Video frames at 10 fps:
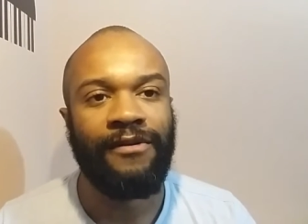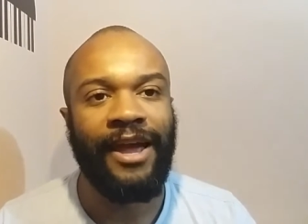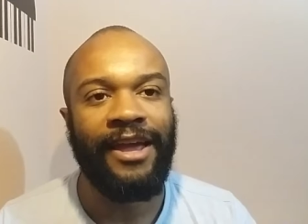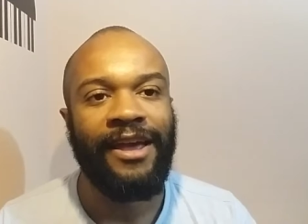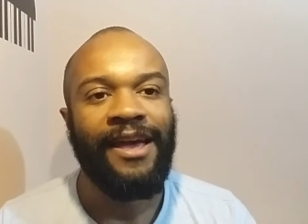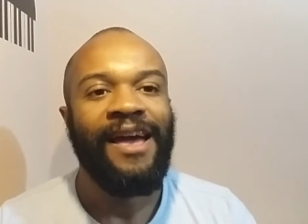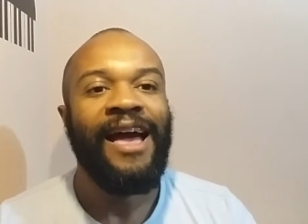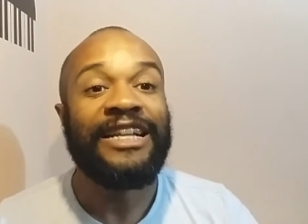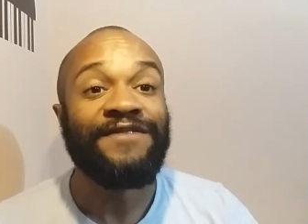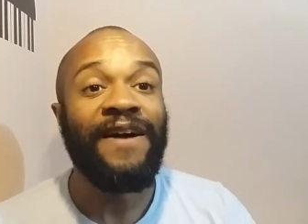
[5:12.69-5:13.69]
okay?
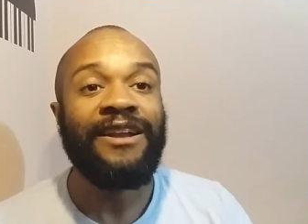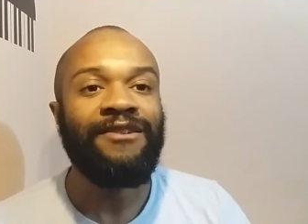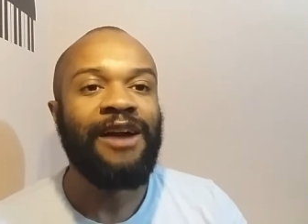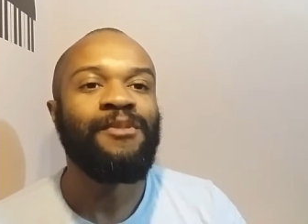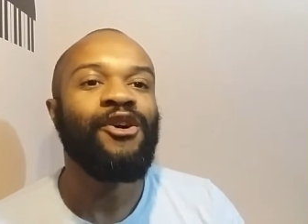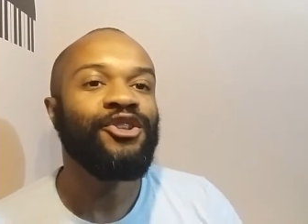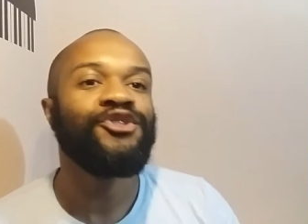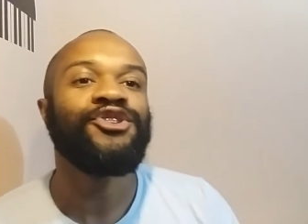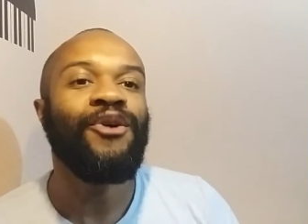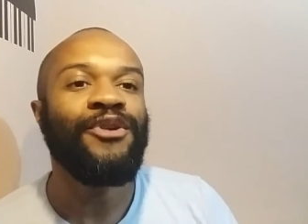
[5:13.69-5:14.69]
And finally I'm going
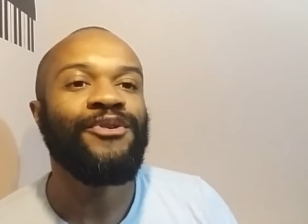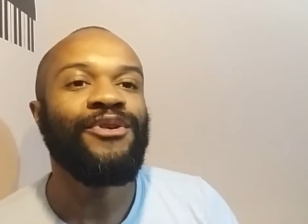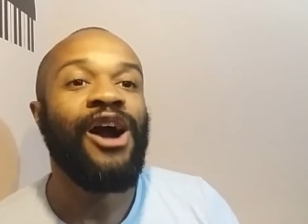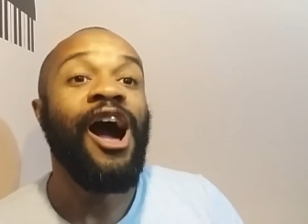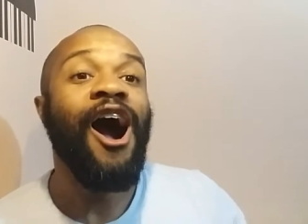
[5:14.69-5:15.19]
to show you